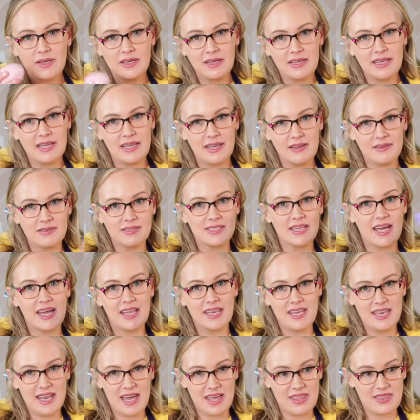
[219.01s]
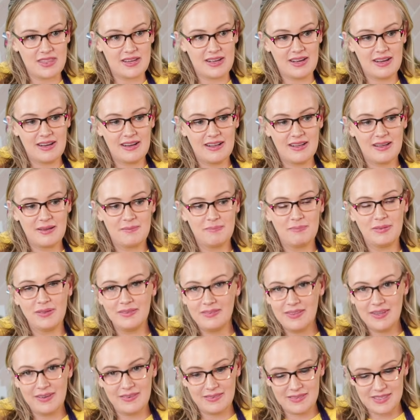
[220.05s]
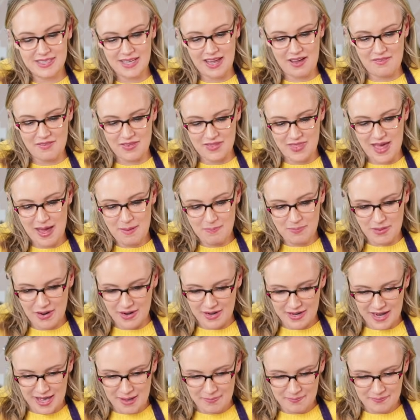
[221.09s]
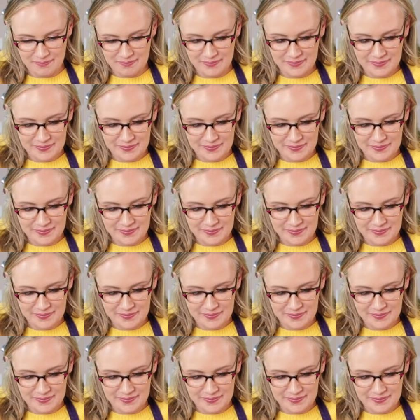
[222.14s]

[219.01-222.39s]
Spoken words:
we're going to use another balloon to cover that part up.